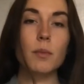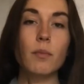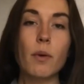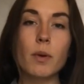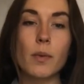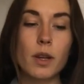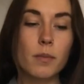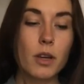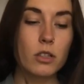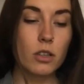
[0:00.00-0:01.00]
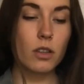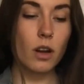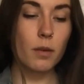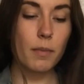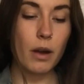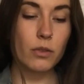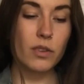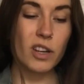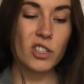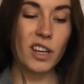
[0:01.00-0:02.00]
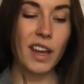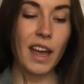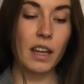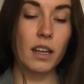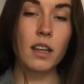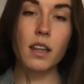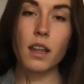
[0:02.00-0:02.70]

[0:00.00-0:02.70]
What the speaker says: But we want to make sure that our mountain range again